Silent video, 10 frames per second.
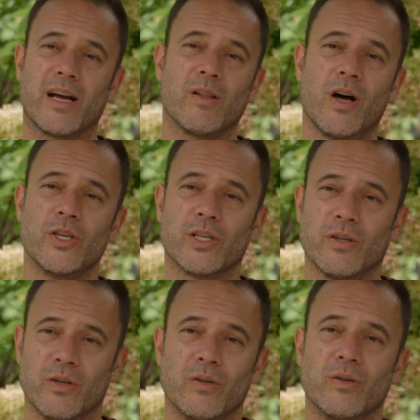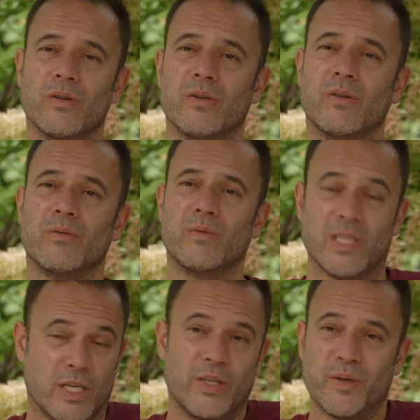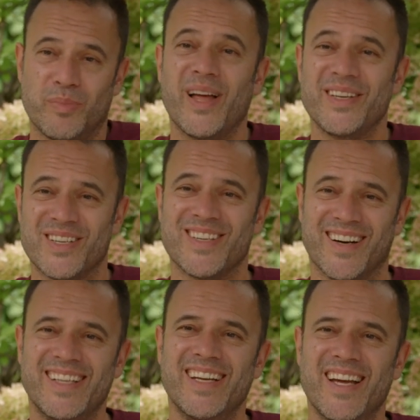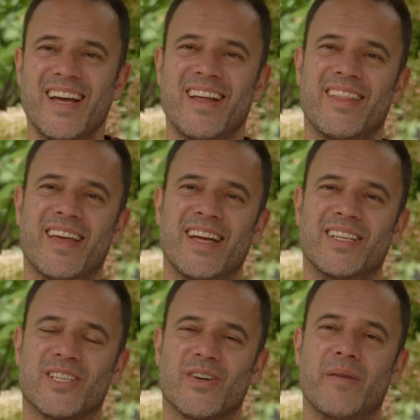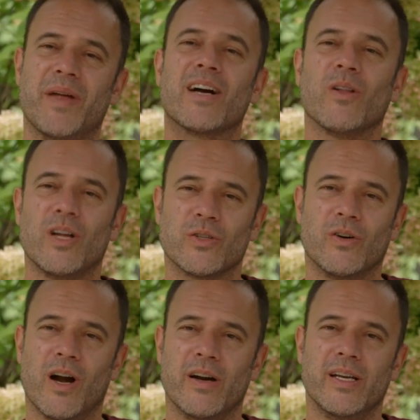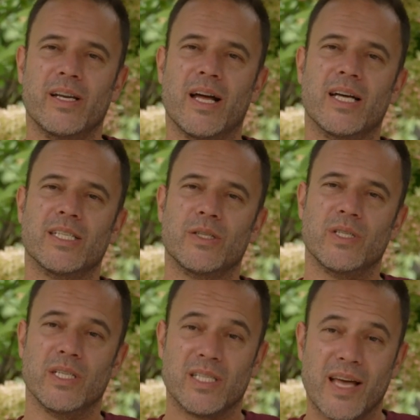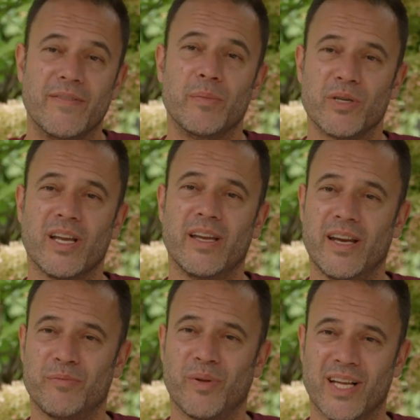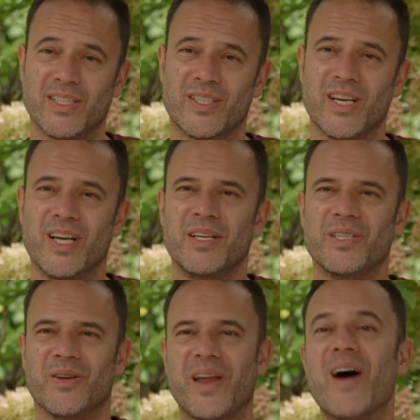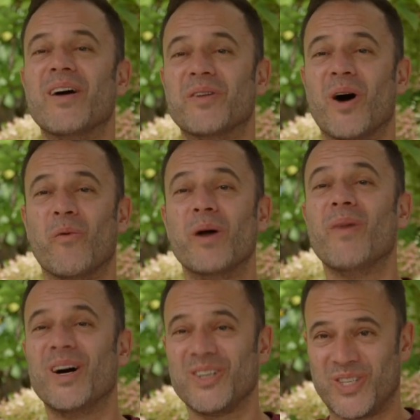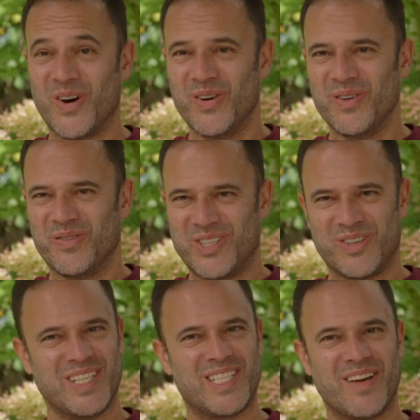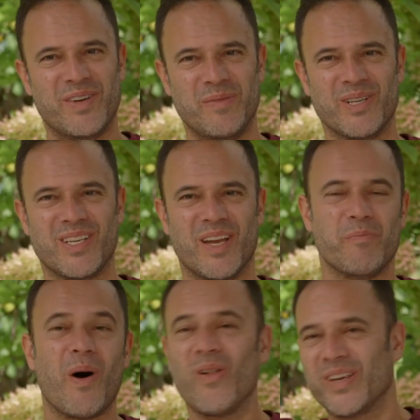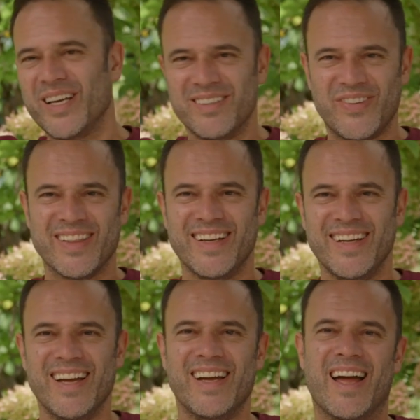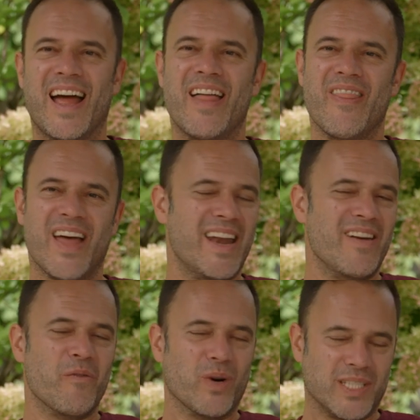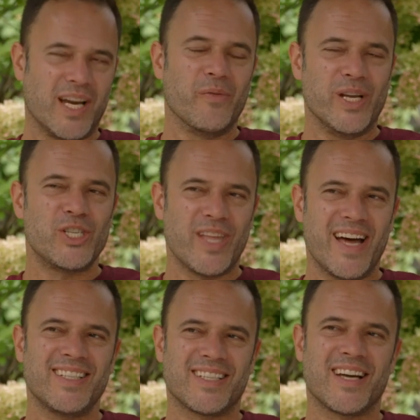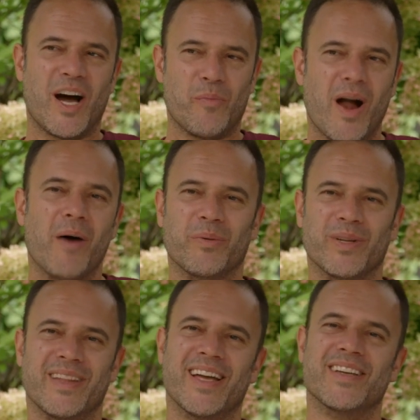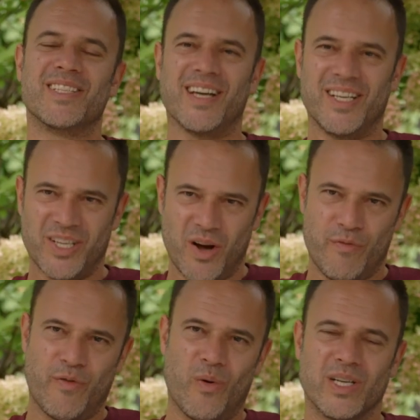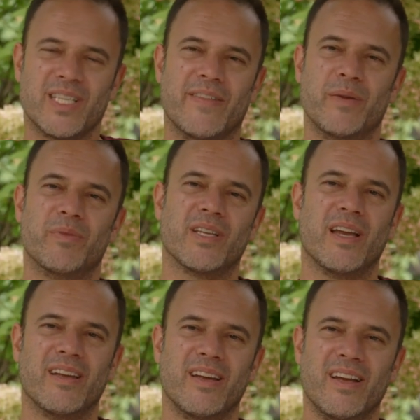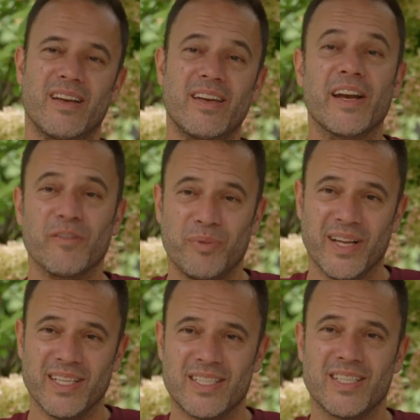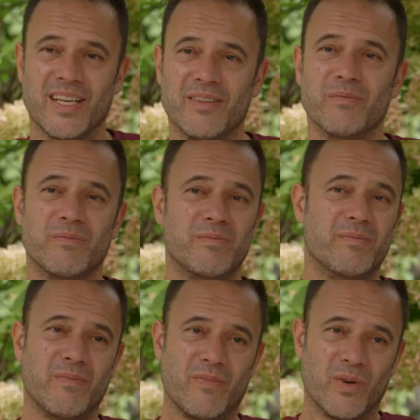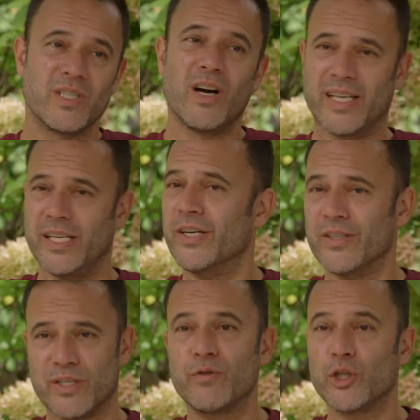ecological resilient plant design, they described ecological gardening as using 70% native plants. So now I've got one milestone, which will be 70% pollinator friendly. And then once I reach that, I'll probably then decide to go for 70% native plants. And we're talking years for